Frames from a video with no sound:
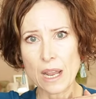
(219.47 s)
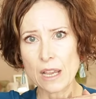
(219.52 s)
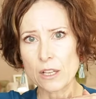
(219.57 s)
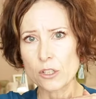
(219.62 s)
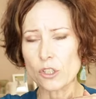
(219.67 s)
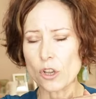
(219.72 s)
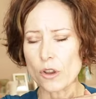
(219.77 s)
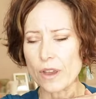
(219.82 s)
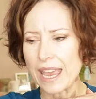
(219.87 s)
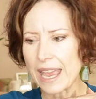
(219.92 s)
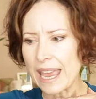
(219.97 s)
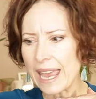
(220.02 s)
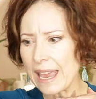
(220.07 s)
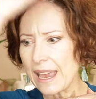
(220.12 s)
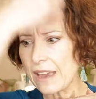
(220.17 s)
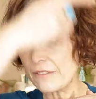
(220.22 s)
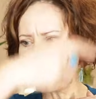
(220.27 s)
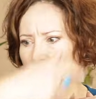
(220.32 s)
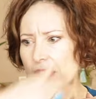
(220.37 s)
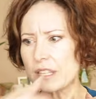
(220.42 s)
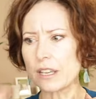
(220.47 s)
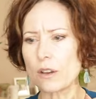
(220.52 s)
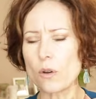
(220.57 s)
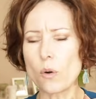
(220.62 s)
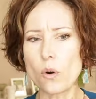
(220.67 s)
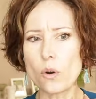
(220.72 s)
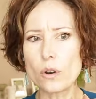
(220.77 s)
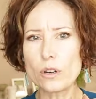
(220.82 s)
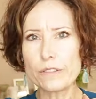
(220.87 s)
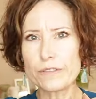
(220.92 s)
So everything,
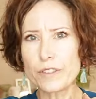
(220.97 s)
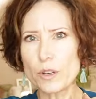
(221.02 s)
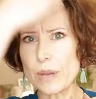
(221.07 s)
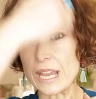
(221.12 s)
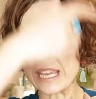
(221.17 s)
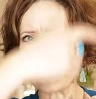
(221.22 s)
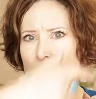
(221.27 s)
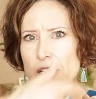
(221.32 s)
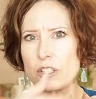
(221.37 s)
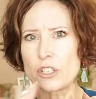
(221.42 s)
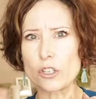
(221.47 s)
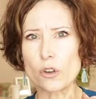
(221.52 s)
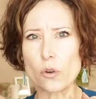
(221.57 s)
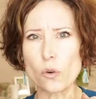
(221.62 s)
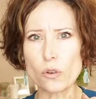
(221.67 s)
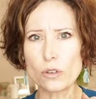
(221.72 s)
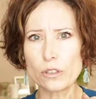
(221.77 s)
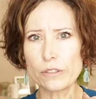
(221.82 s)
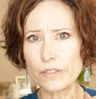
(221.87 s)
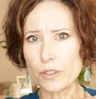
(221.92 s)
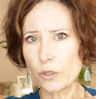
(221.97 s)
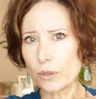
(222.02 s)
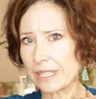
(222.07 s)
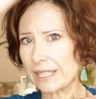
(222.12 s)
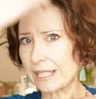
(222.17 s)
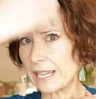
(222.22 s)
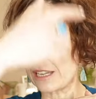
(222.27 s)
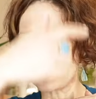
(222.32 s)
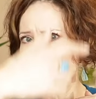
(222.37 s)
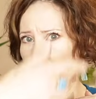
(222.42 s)
all of your energy, all of your
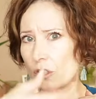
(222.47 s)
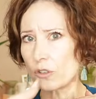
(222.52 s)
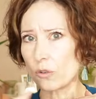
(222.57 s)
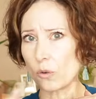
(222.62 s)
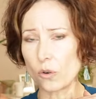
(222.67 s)
attention,